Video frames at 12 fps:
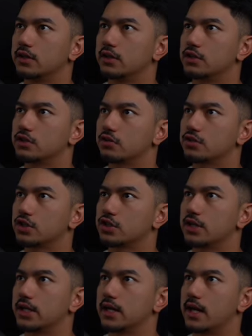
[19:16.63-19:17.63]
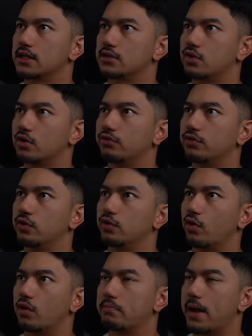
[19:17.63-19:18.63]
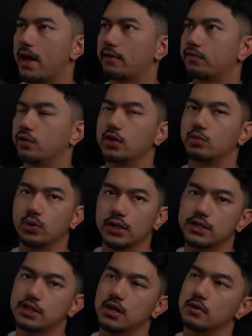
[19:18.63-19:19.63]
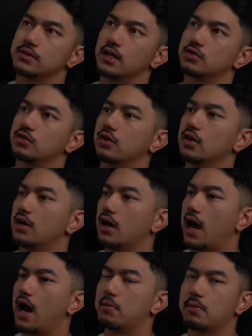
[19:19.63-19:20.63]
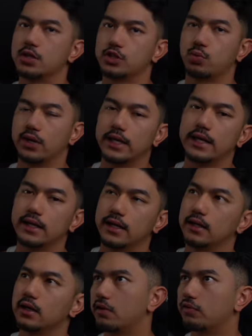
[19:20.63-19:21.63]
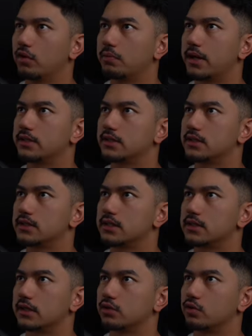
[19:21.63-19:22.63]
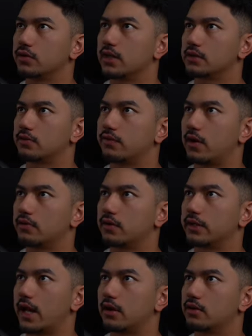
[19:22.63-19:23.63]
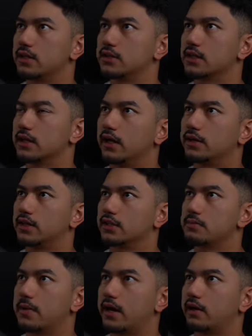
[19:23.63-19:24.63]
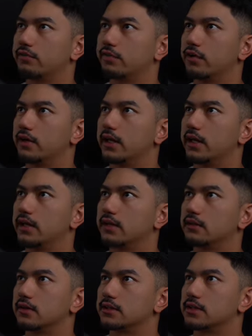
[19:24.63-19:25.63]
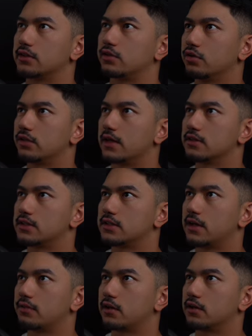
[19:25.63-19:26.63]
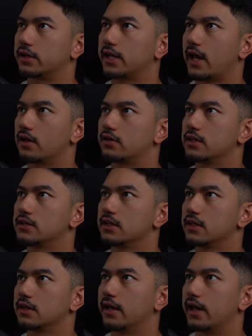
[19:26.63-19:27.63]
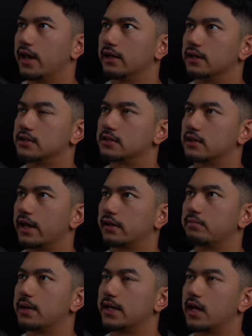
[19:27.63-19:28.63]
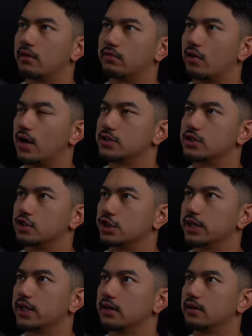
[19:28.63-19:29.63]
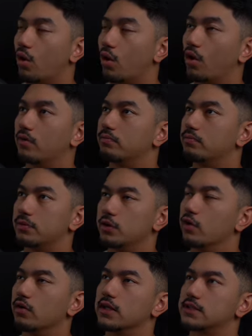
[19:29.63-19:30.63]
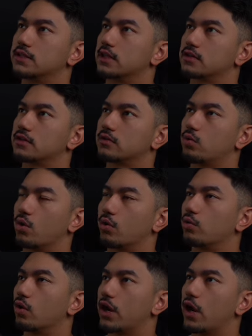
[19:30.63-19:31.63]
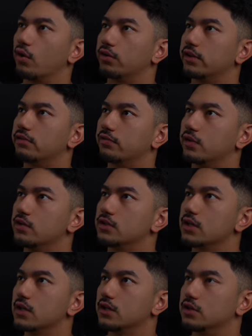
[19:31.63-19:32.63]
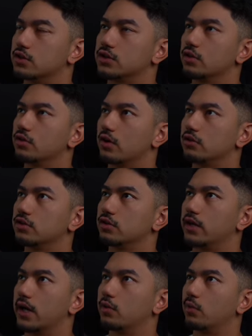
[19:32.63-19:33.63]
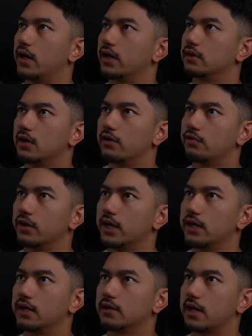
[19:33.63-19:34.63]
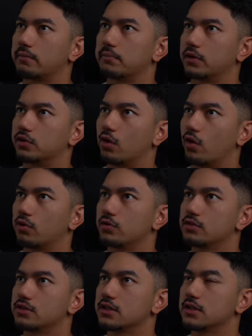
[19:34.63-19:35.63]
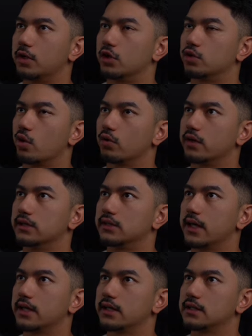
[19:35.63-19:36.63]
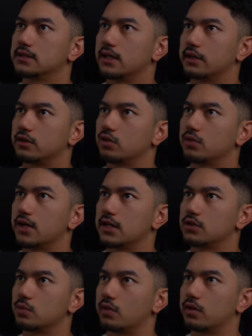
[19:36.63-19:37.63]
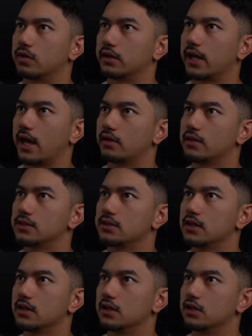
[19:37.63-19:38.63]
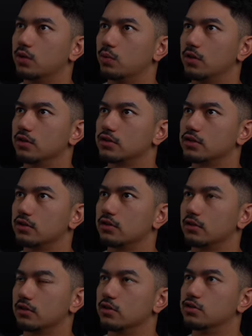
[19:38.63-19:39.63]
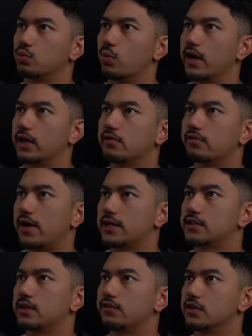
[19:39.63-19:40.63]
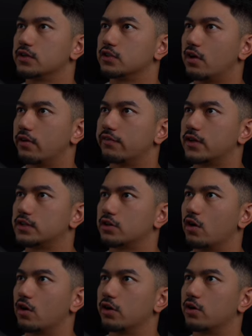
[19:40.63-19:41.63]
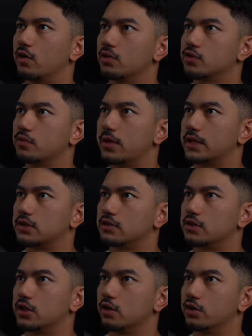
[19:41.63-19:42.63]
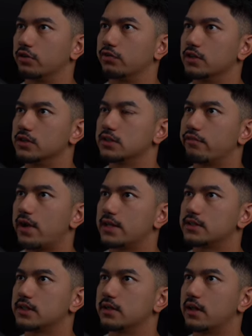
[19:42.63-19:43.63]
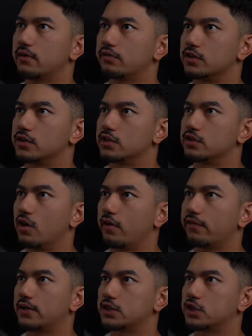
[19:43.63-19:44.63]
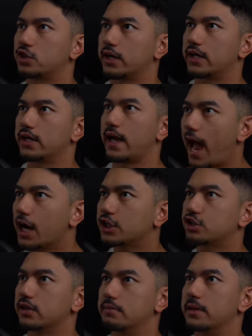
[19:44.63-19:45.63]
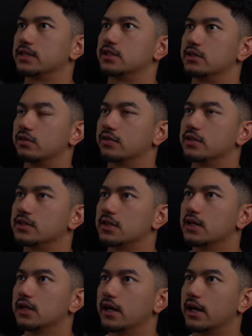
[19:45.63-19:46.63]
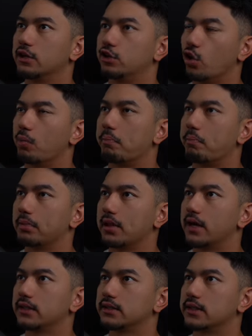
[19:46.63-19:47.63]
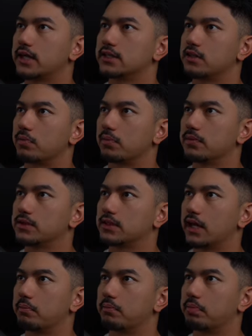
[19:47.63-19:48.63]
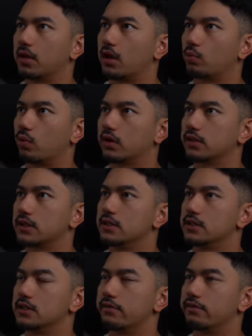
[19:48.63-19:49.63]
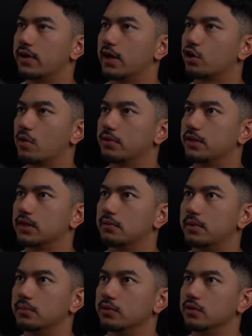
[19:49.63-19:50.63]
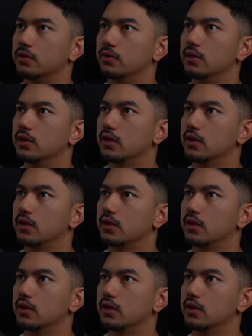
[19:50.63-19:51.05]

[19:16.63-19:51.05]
There's no such thing as good food or bad food. It really just comes down to how much we're eating. If your maintenance is like 2,500 calories, it doesn't matter if you're eating, let's say, 2,700 calories and it's like made out of rice and chicken, or, you know, let's just quote unquote healthy foods, you're still going to gain weight. If you're eating like McDonald's, but your total intake is like 2,100 calories, you will still lose weight. Fasted versus non fasted cardio also makes zero difference. Fasted versus non fasted training actually makes a difference. And don't blindly take supplements, get blood work. This is a very common thing that people do.